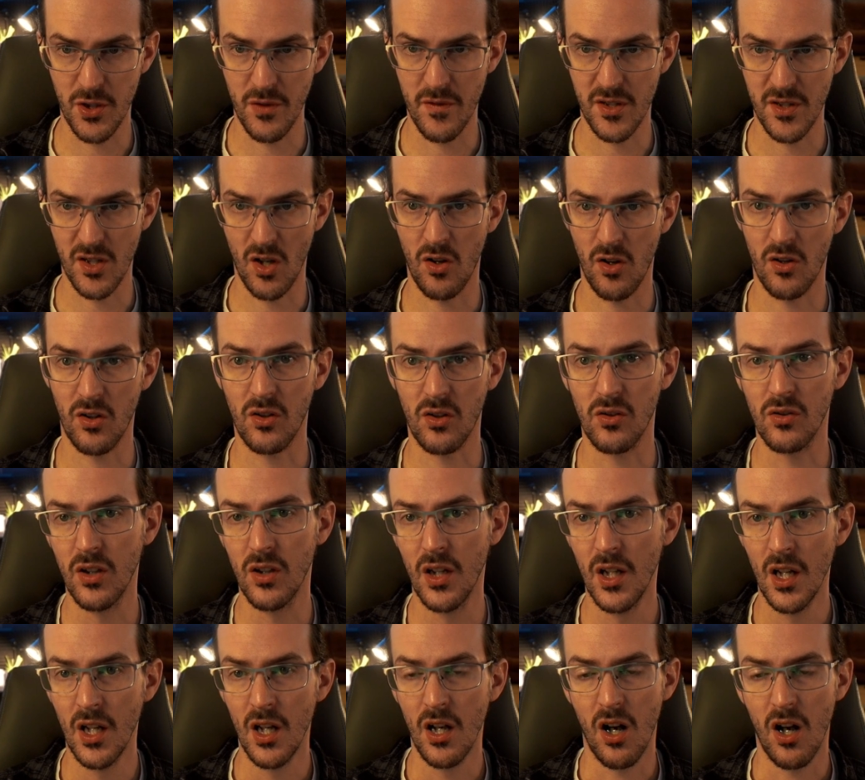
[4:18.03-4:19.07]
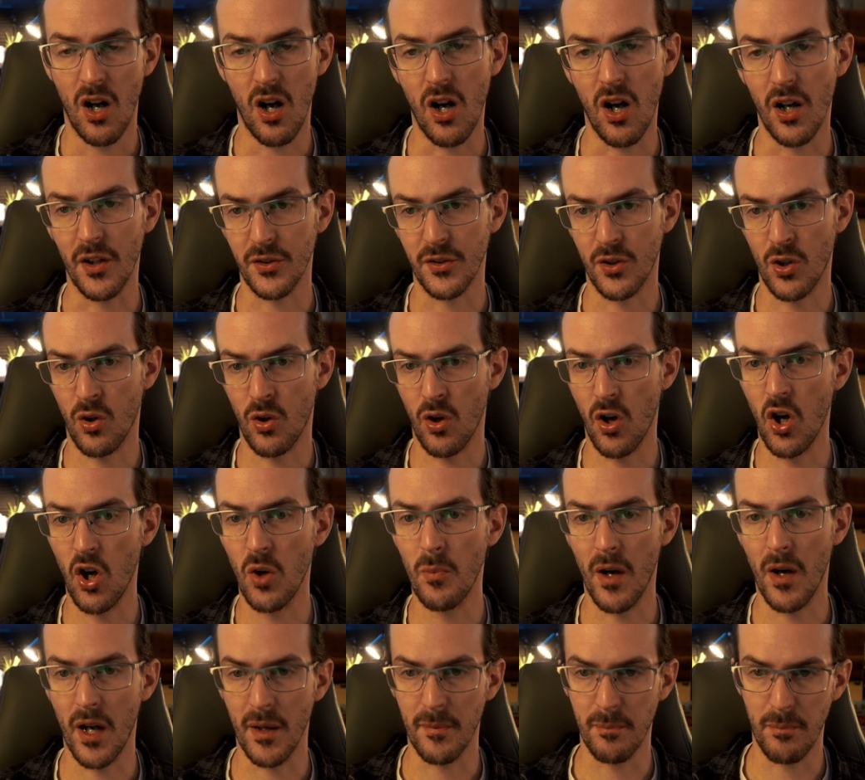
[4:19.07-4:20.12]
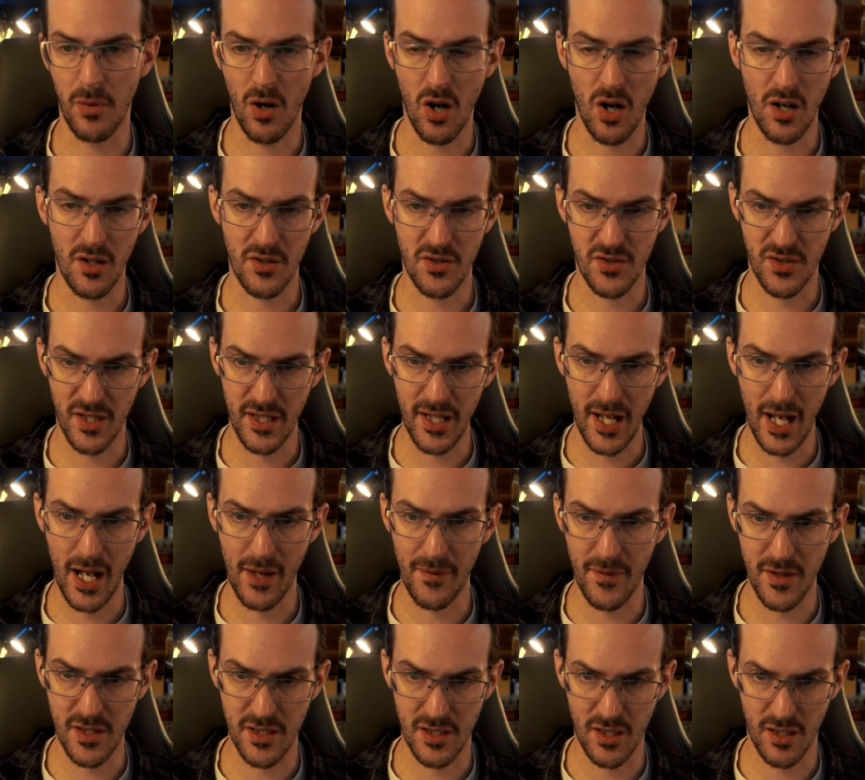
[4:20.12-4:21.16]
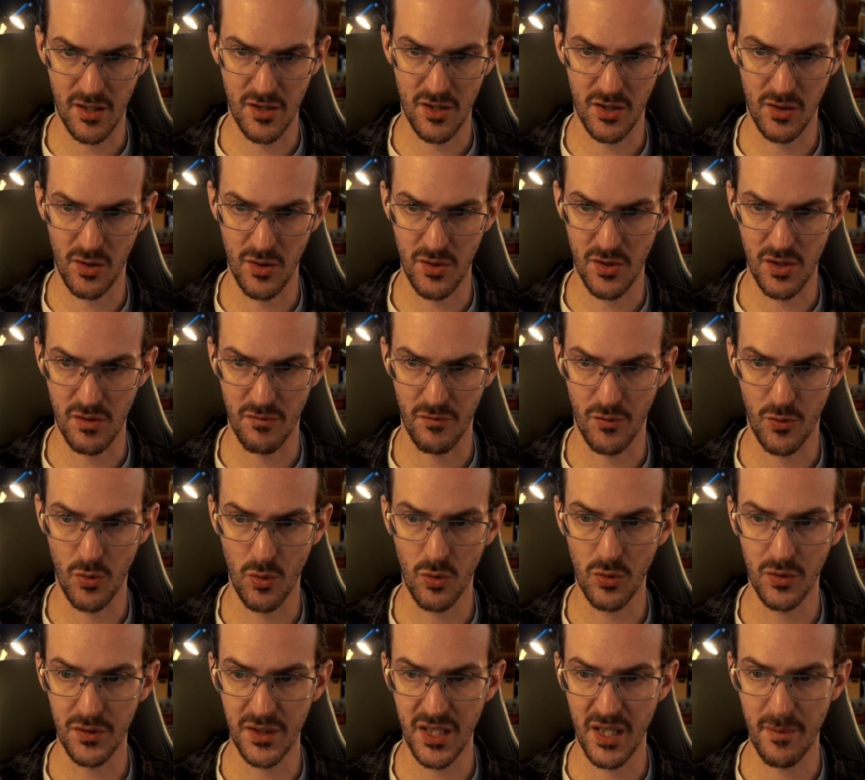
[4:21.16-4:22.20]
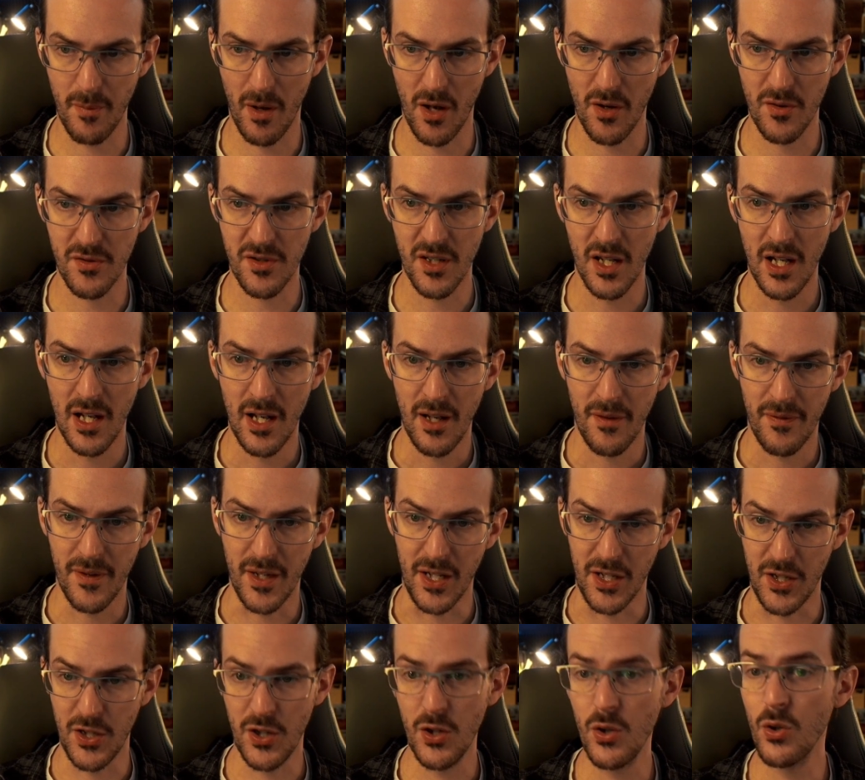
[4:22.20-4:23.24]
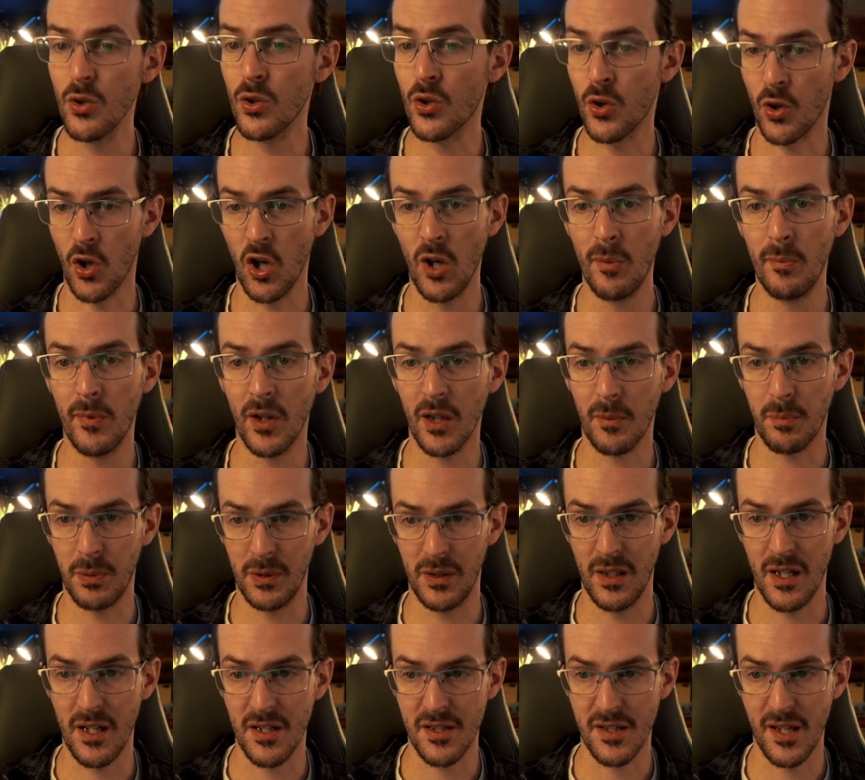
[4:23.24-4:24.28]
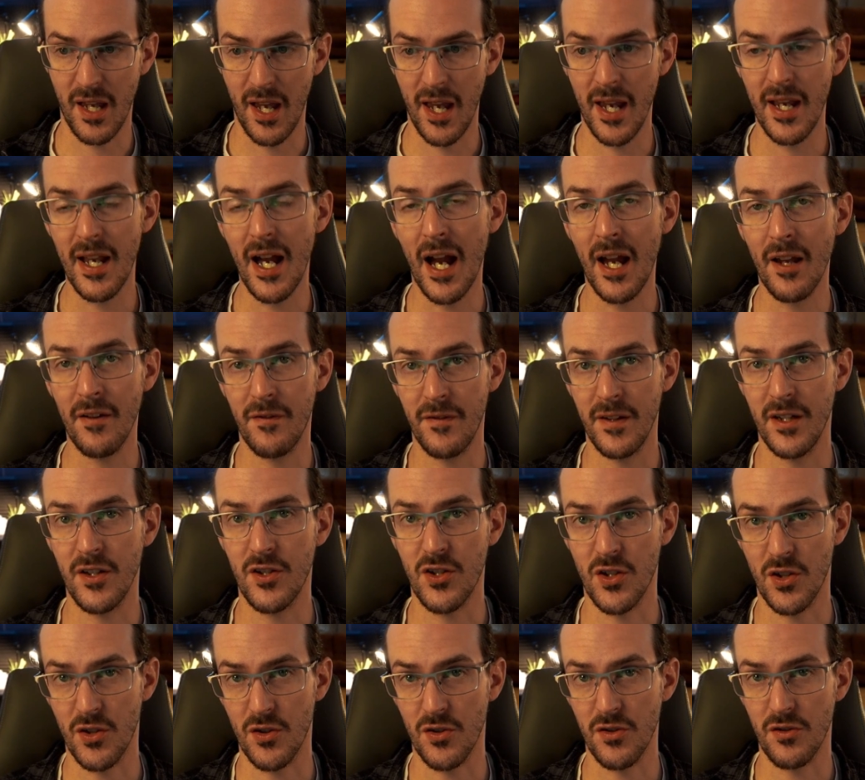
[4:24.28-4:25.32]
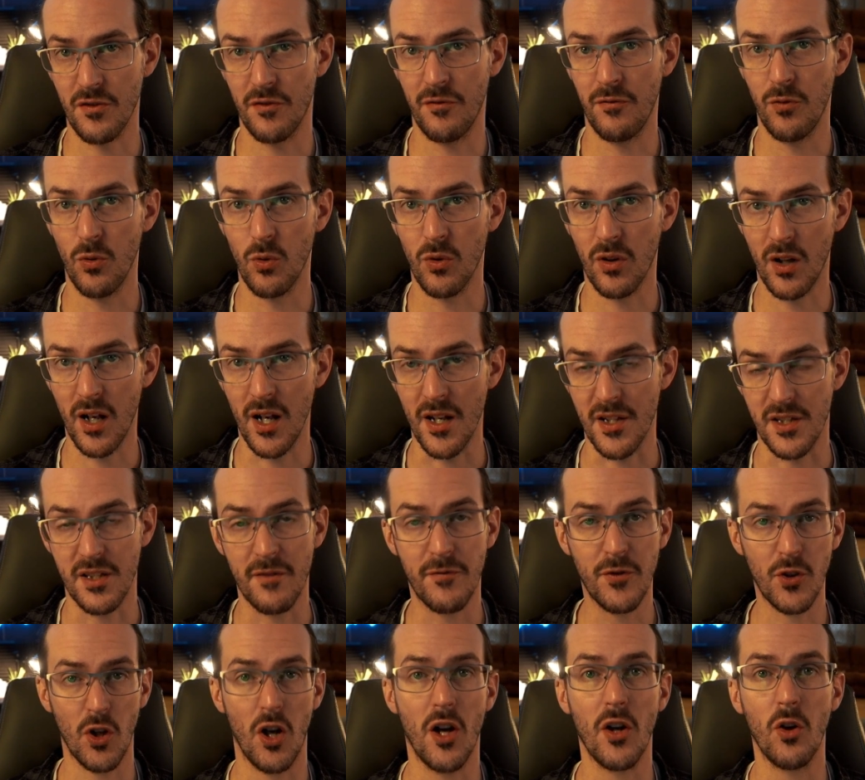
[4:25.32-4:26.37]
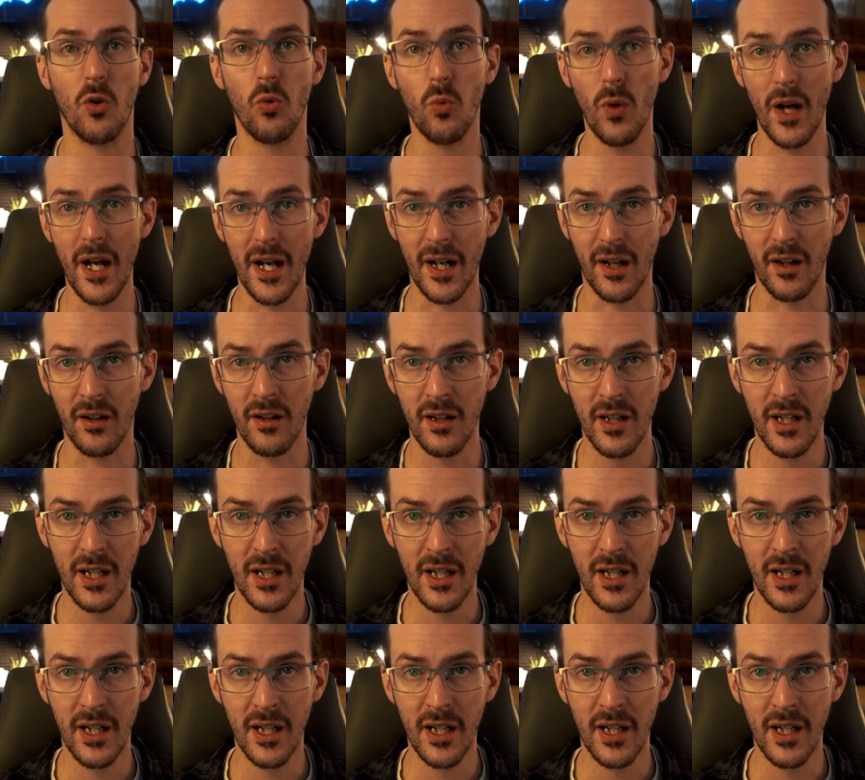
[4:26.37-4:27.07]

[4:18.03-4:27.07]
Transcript: this article on Chrome Unbox, they have this exclusive Google demos, the new Chromebook Plus AI features for us. If you're unaware,